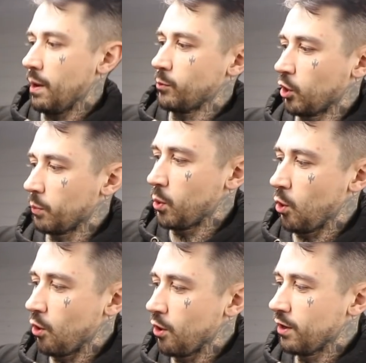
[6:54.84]
I'm going to
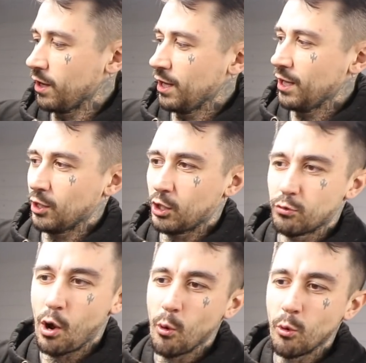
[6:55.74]
put the
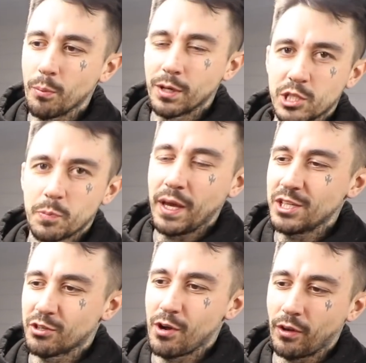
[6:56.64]
chrome
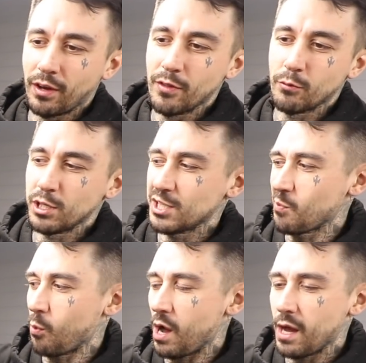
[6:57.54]
spacer on, and the
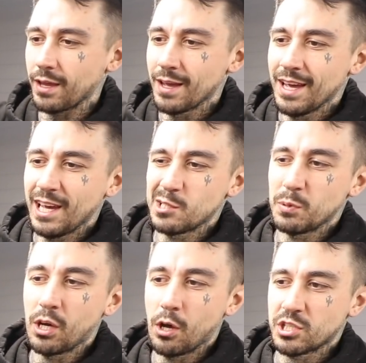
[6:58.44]
reason why is
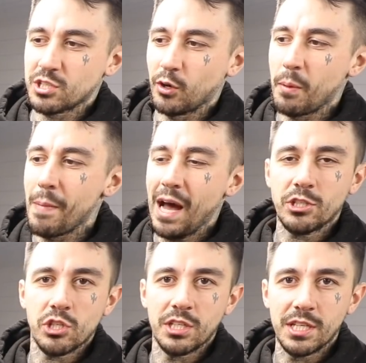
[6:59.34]
because it's going to
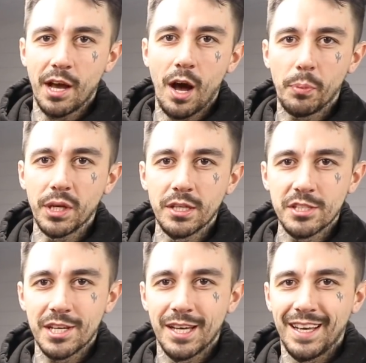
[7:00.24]
match the
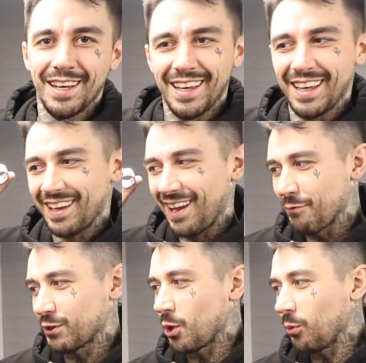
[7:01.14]
TRPs.
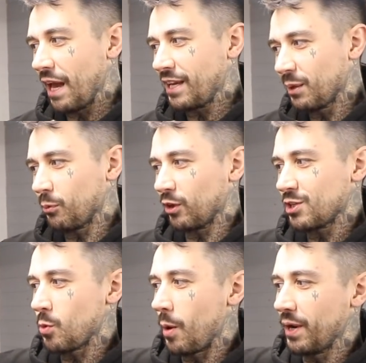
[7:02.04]
If I don't like it, I'm going to
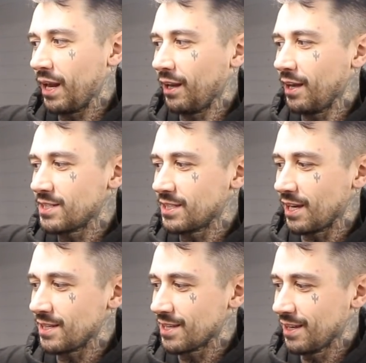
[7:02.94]
swap it at a later
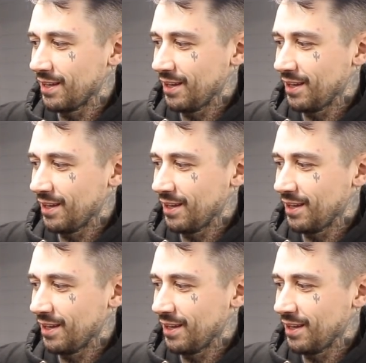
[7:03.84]
date.